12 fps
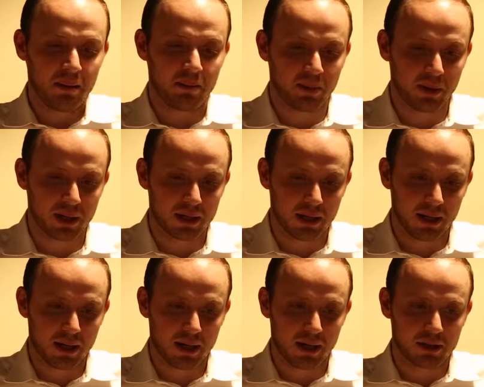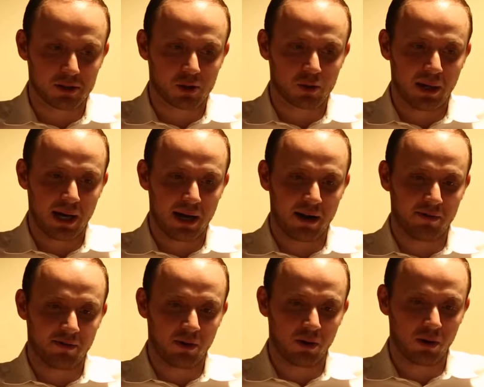But to
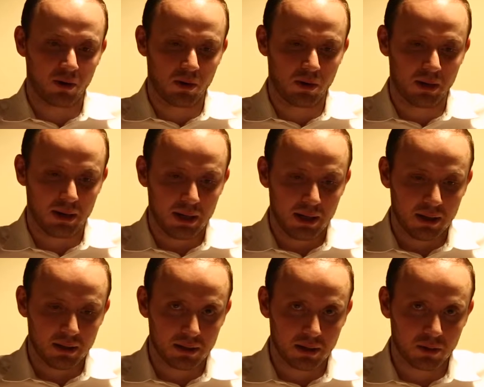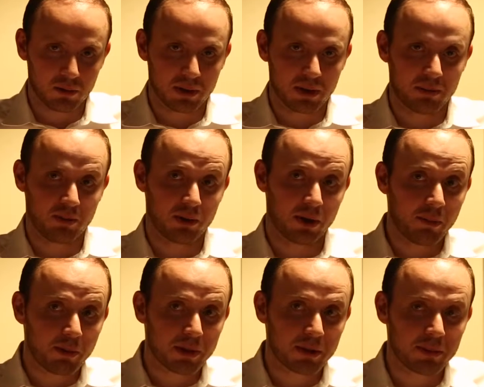have her not only put
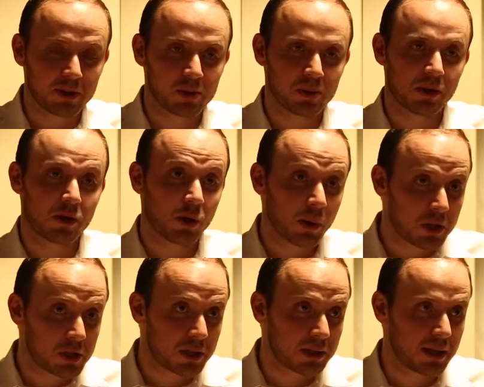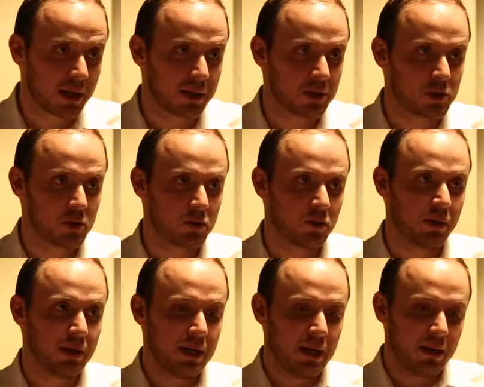up with it, but to encourage it and to
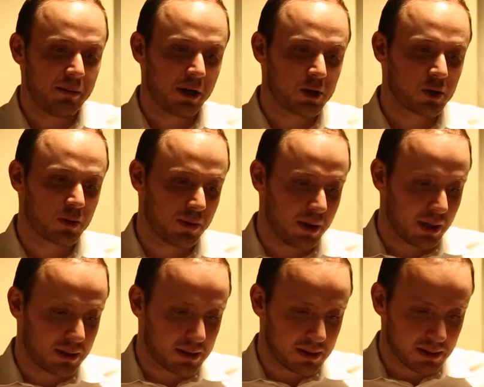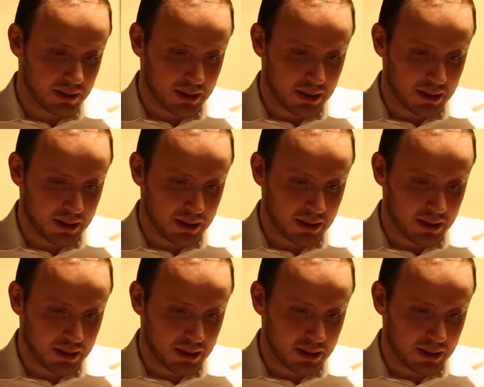make sure that